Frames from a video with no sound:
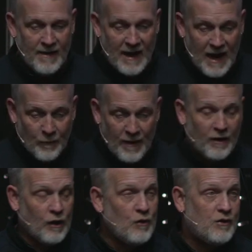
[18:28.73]
a
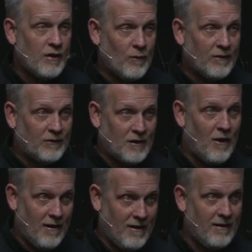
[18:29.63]
revolution was
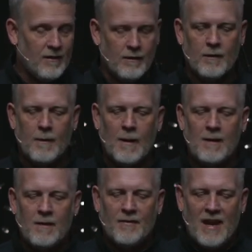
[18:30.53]
started
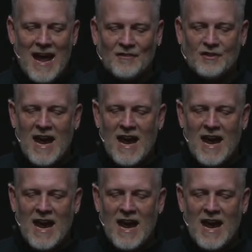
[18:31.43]
that actually